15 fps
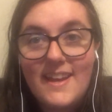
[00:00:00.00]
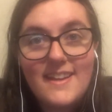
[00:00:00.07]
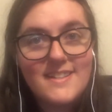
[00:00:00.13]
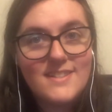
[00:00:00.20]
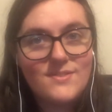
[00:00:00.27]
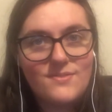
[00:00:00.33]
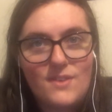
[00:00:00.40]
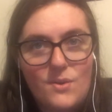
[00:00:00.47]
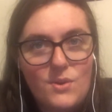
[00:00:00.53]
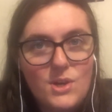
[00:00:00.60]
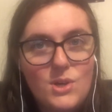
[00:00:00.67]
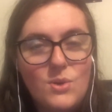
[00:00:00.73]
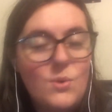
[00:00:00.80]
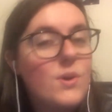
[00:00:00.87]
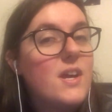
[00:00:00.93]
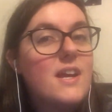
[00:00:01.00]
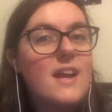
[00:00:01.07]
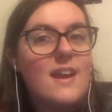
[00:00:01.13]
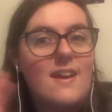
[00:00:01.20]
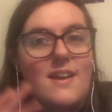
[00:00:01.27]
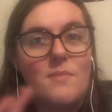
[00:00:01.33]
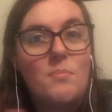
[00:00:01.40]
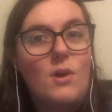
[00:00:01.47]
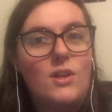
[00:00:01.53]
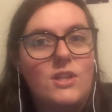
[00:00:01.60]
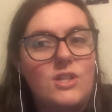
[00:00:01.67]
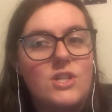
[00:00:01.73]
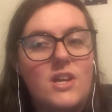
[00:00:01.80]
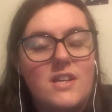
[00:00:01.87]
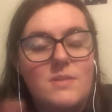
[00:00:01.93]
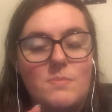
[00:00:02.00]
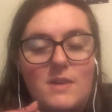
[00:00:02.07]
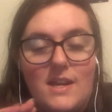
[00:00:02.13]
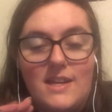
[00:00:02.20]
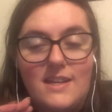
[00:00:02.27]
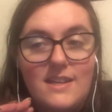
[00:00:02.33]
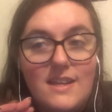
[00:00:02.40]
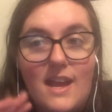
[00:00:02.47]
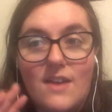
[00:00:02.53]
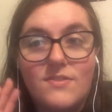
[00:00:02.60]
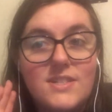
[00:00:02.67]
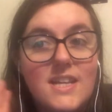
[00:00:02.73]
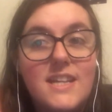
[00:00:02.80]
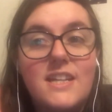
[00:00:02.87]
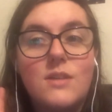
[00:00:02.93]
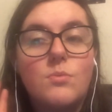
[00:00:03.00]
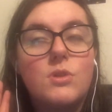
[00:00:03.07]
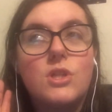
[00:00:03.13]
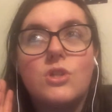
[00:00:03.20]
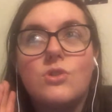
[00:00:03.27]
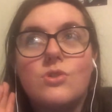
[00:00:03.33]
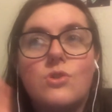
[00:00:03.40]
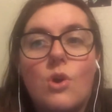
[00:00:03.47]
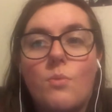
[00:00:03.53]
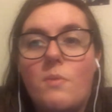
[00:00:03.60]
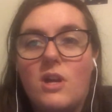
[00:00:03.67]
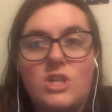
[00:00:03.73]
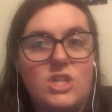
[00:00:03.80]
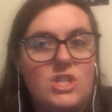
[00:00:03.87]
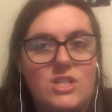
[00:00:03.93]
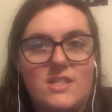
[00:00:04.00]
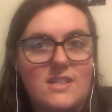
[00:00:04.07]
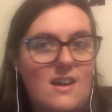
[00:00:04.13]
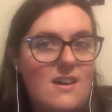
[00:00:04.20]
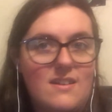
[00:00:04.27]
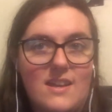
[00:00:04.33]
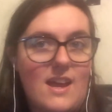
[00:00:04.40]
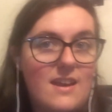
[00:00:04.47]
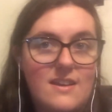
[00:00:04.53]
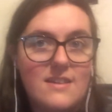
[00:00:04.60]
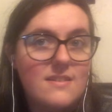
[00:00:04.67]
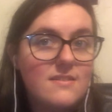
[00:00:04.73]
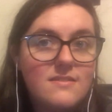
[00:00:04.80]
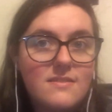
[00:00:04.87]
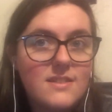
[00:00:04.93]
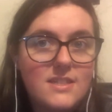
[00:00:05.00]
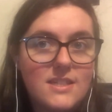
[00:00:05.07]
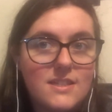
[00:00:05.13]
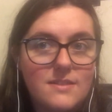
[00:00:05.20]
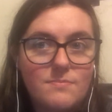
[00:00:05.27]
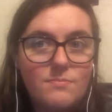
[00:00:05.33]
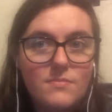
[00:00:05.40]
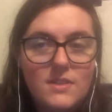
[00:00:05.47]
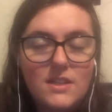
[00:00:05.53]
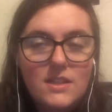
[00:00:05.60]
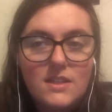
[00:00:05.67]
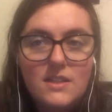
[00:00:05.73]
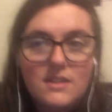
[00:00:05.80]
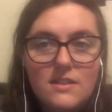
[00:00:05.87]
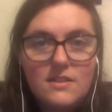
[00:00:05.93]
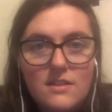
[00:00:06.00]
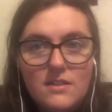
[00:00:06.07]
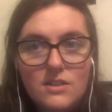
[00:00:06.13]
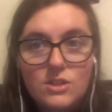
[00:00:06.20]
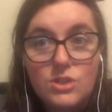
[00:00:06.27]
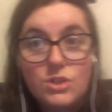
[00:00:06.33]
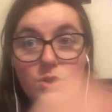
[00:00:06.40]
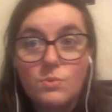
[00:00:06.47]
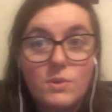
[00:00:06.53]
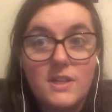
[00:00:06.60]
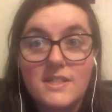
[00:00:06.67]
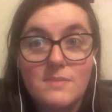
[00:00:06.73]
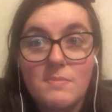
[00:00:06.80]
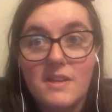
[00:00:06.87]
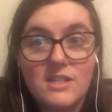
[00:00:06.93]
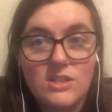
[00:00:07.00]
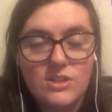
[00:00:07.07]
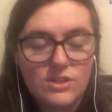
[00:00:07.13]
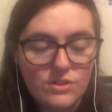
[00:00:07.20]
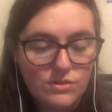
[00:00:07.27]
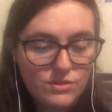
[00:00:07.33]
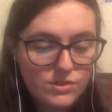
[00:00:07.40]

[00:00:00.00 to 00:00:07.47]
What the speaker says: It's very annoying and I apologize, but I have tinkered with it so much and just can't get it to do what it's meant to do.